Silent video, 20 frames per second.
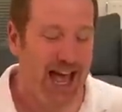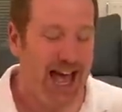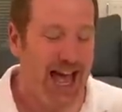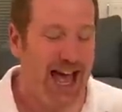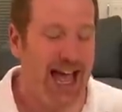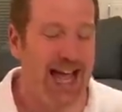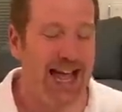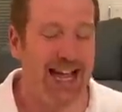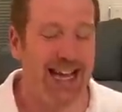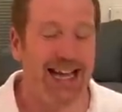
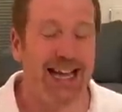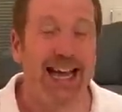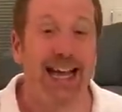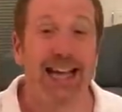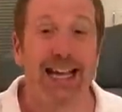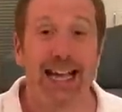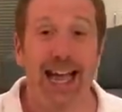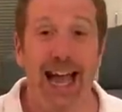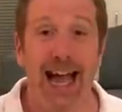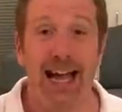Hey,
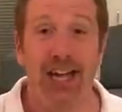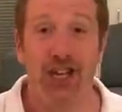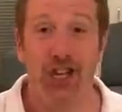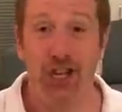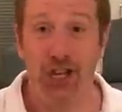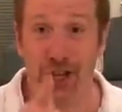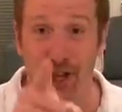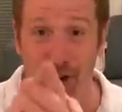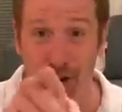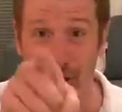can
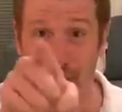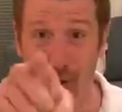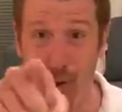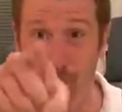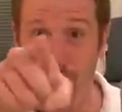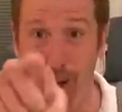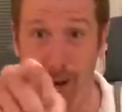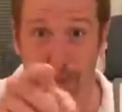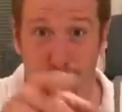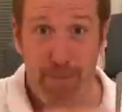
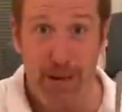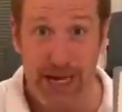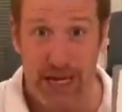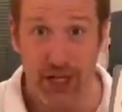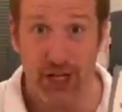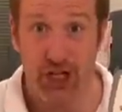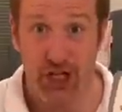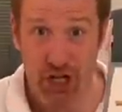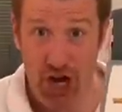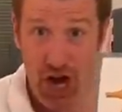you be
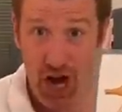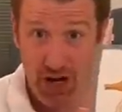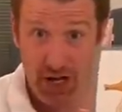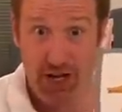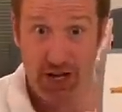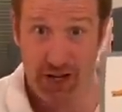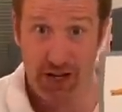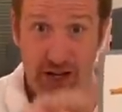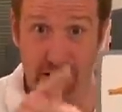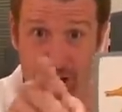a duck?
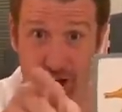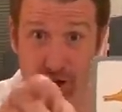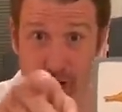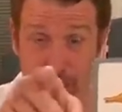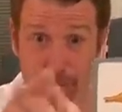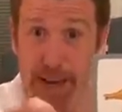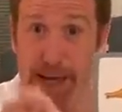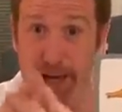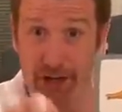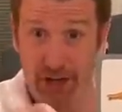Can you
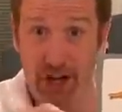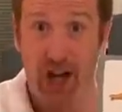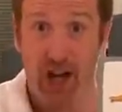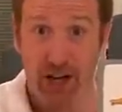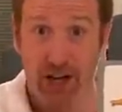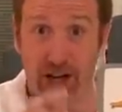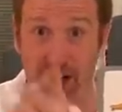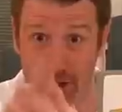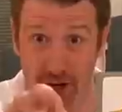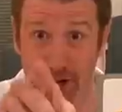be a
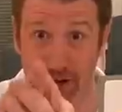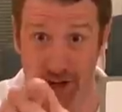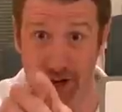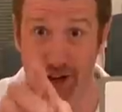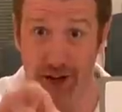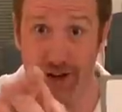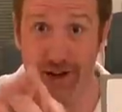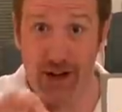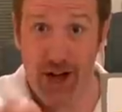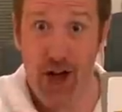duck?
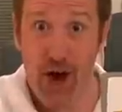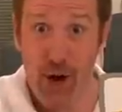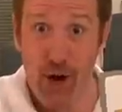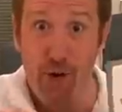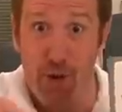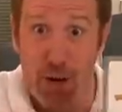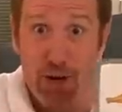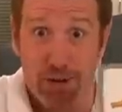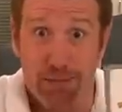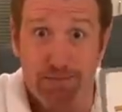
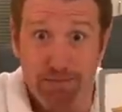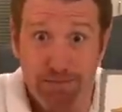Go.